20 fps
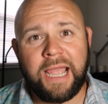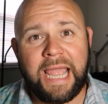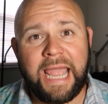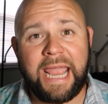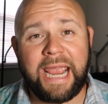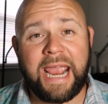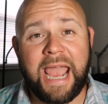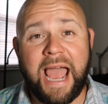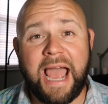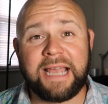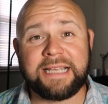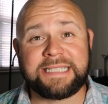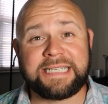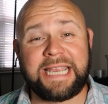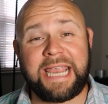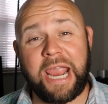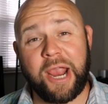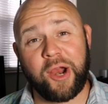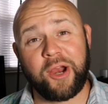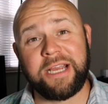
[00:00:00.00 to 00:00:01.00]
Hey guys,
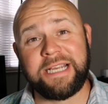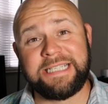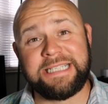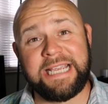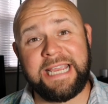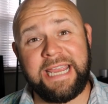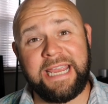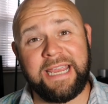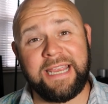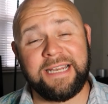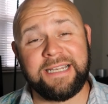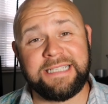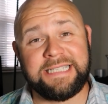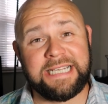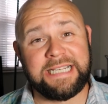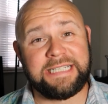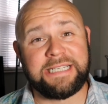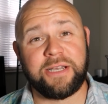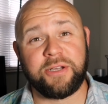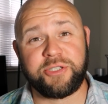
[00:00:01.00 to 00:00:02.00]
Garry Dean,
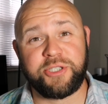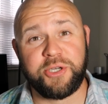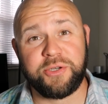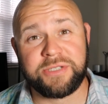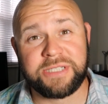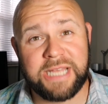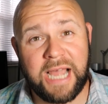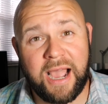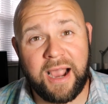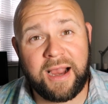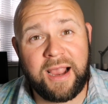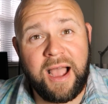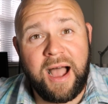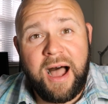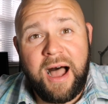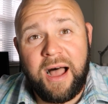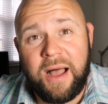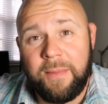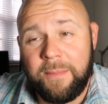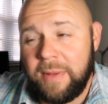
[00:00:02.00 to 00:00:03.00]

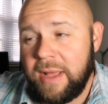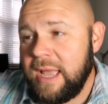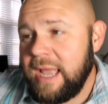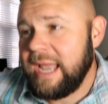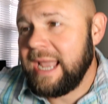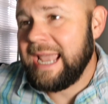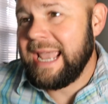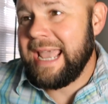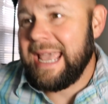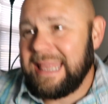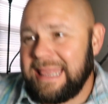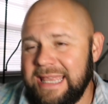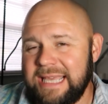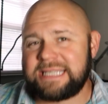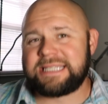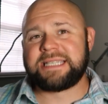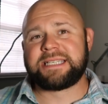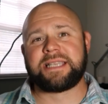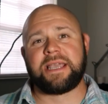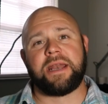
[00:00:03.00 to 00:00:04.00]
DetailJuice.com.
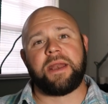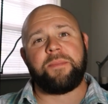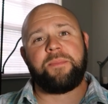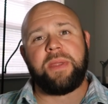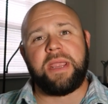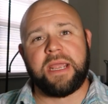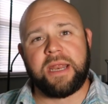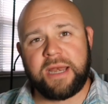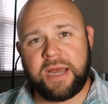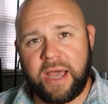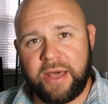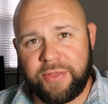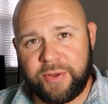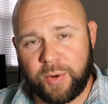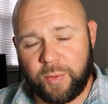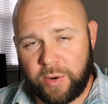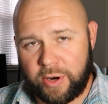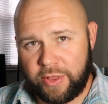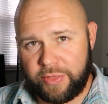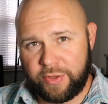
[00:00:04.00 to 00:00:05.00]
This is going to be
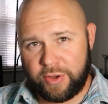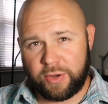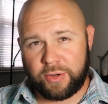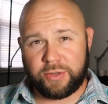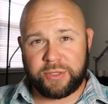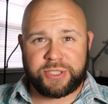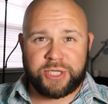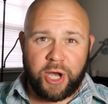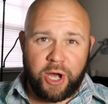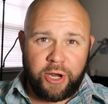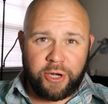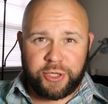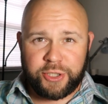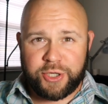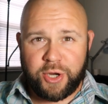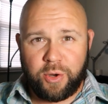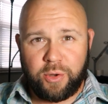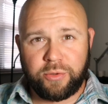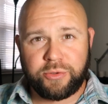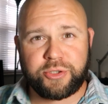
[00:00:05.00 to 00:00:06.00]
another one of those
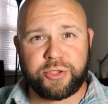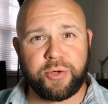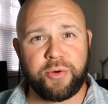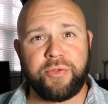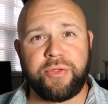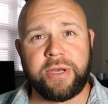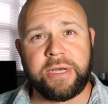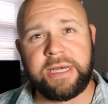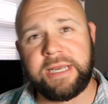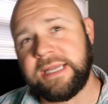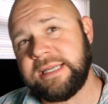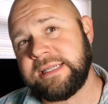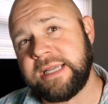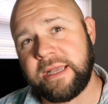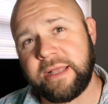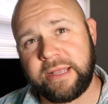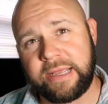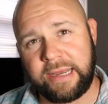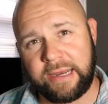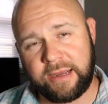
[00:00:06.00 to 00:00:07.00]
Untold Truth in
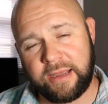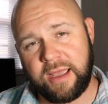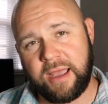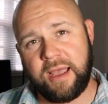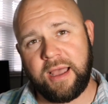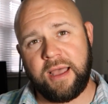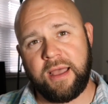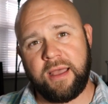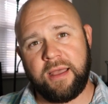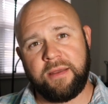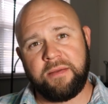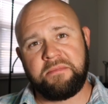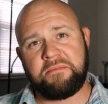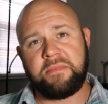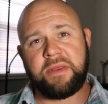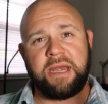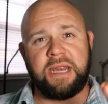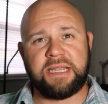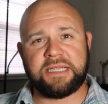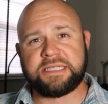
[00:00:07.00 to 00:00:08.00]
Detailing uh,
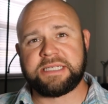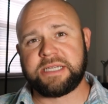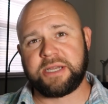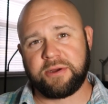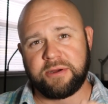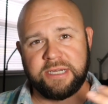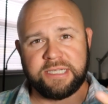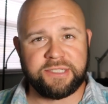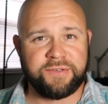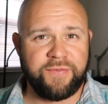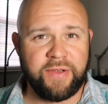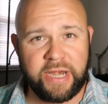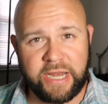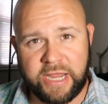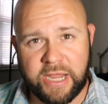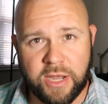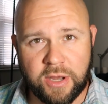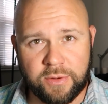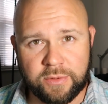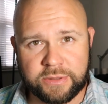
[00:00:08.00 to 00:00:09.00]
mini-series
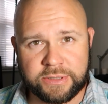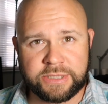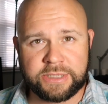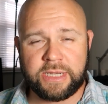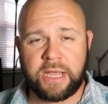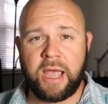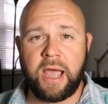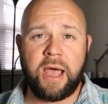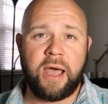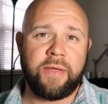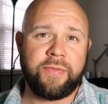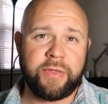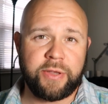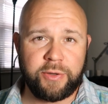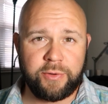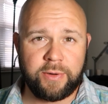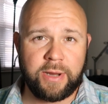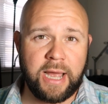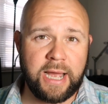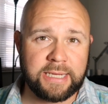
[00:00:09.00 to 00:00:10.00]
videos uh, that
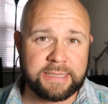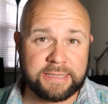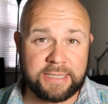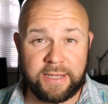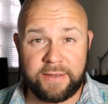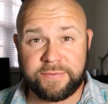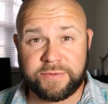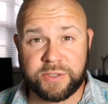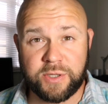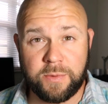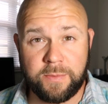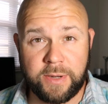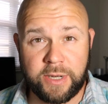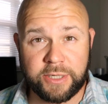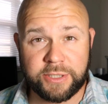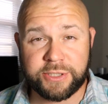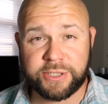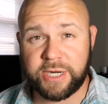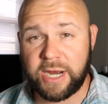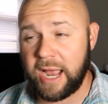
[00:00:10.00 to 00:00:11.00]
you guys love so
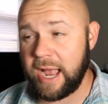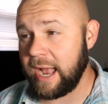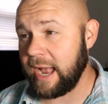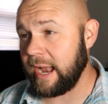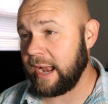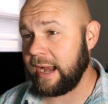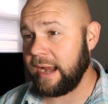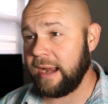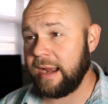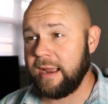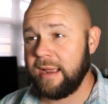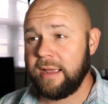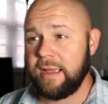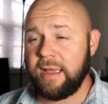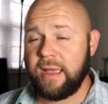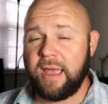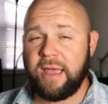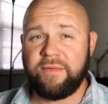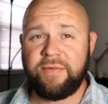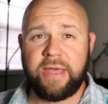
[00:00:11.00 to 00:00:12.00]
much. I
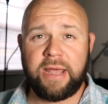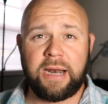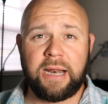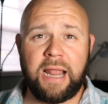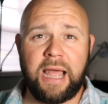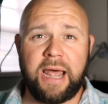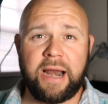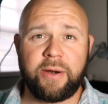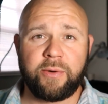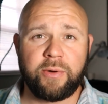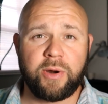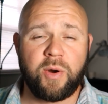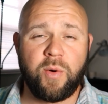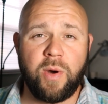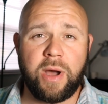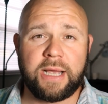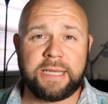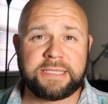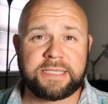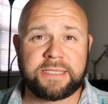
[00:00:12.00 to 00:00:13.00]
have had a lot of
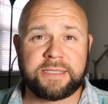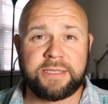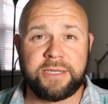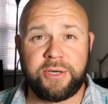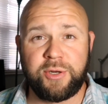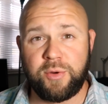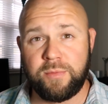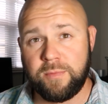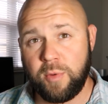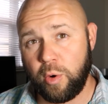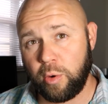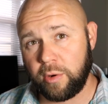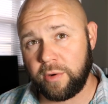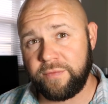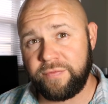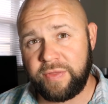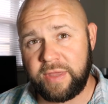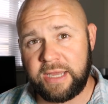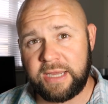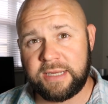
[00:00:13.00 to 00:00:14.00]
requests to do more
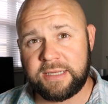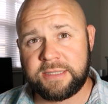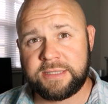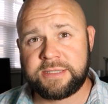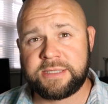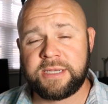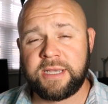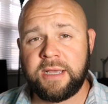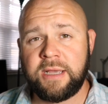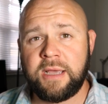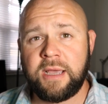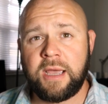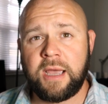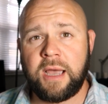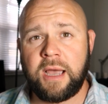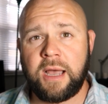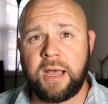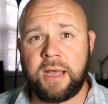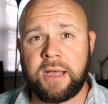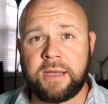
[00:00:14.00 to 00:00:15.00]
of these.
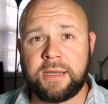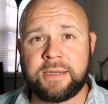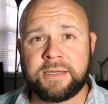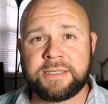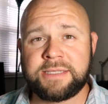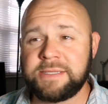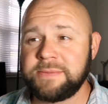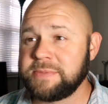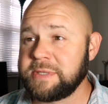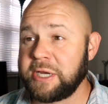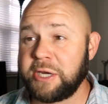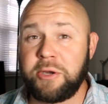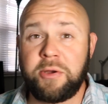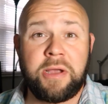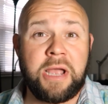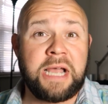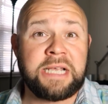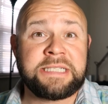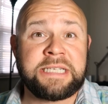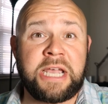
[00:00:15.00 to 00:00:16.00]
Uh, seems like you
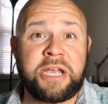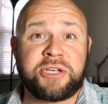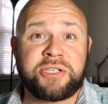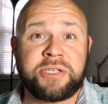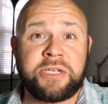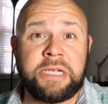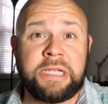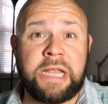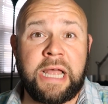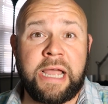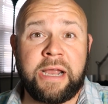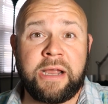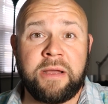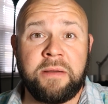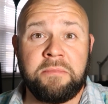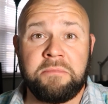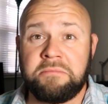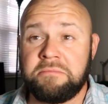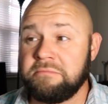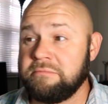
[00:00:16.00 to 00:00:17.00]
guys actually like
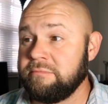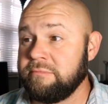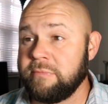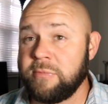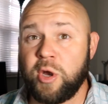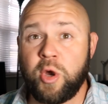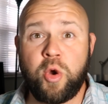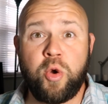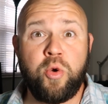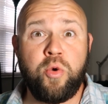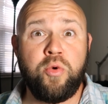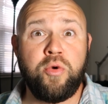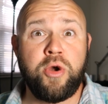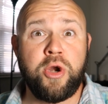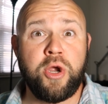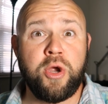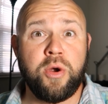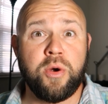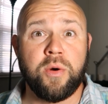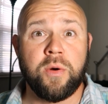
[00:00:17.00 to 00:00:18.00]
them. Who
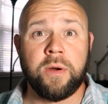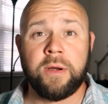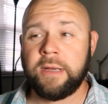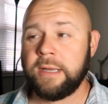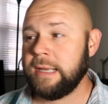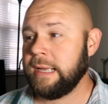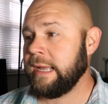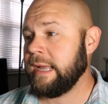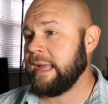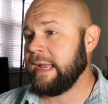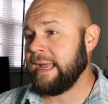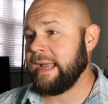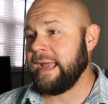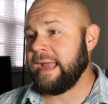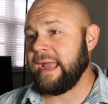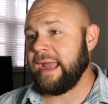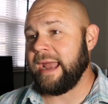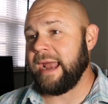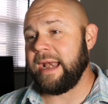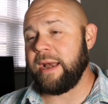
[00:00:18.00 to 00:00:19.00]
knew?
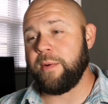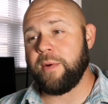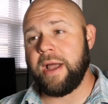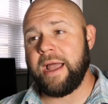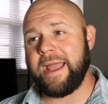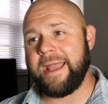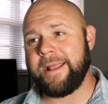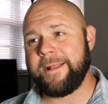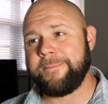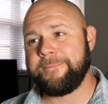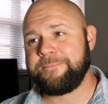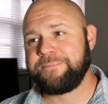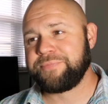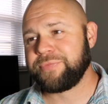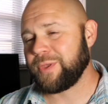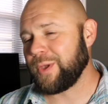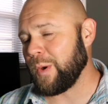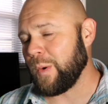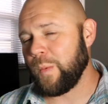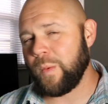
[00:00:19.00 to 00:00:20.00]
Anyway,
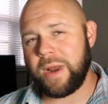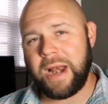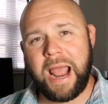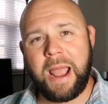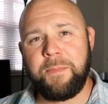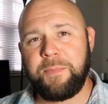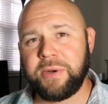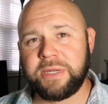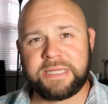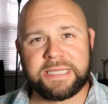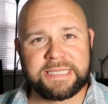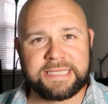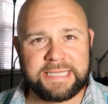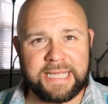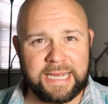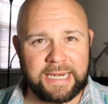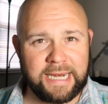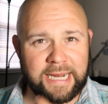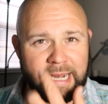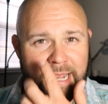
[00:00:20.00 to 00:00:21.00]
when I put this
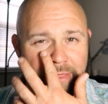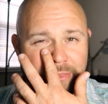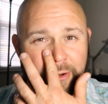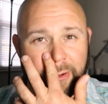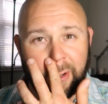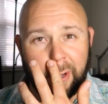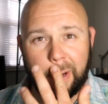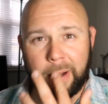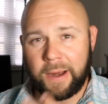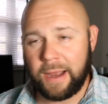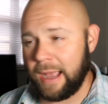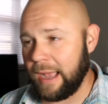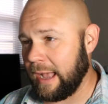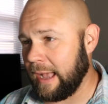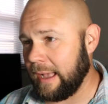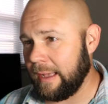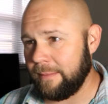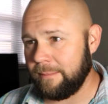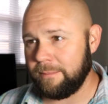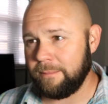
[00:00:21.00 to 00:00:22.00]
thing together,
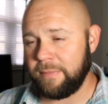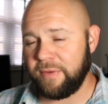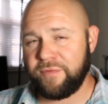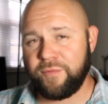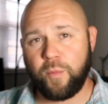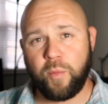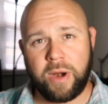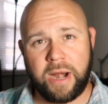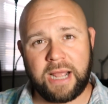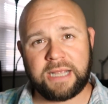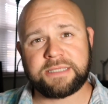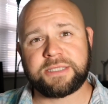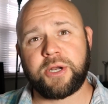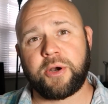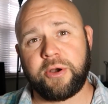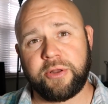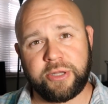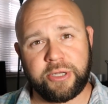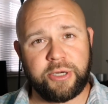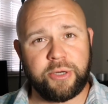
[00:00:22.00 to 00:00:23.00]
um, before, when I
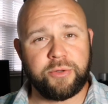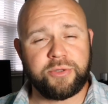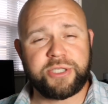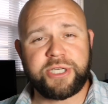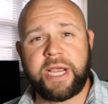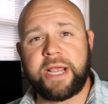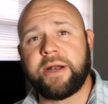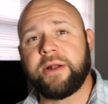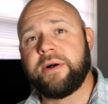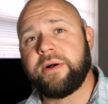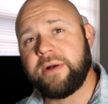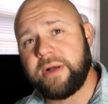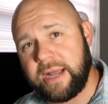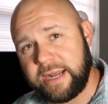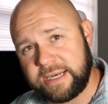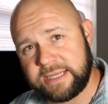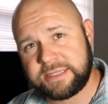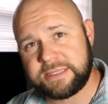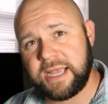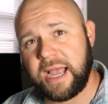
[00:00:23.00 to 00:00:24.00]
started the new channel,
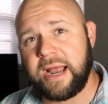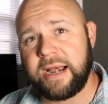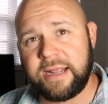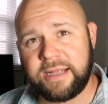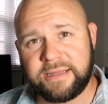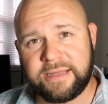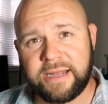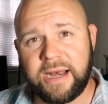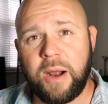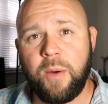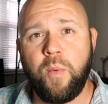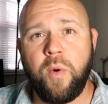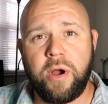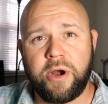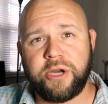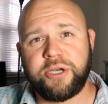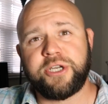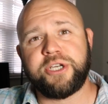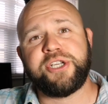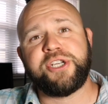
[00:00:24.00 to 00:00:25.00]
I decided that I
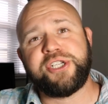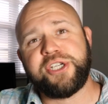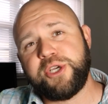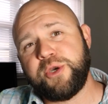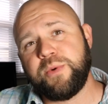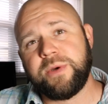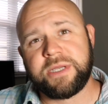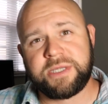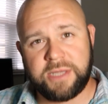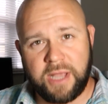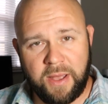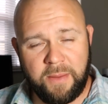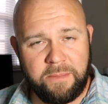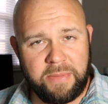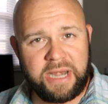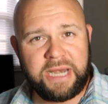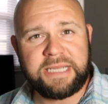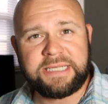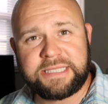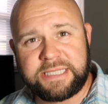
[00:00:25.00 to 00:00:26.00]
wanted to do a, a
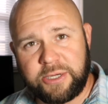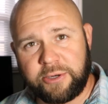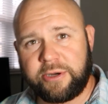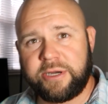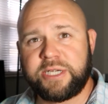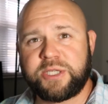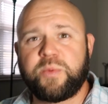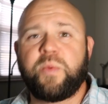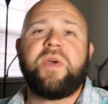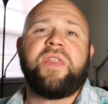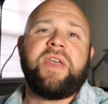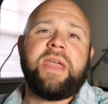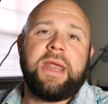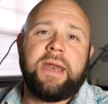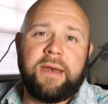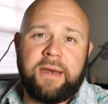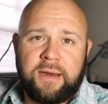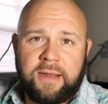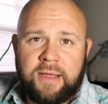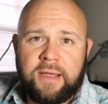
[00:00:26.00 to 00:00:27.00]
mini-series
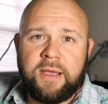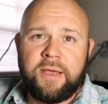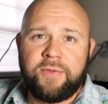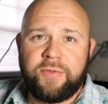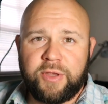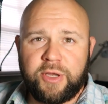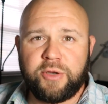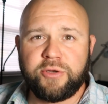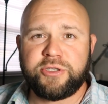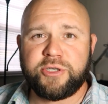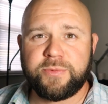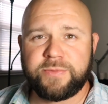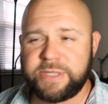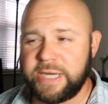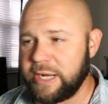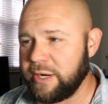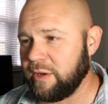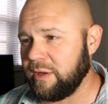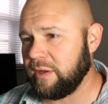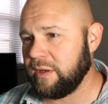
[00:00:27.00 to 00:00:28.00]
within the YouTube
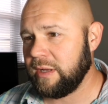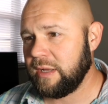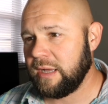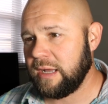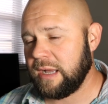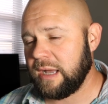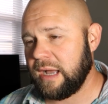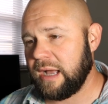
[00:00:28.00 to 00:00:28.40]
channel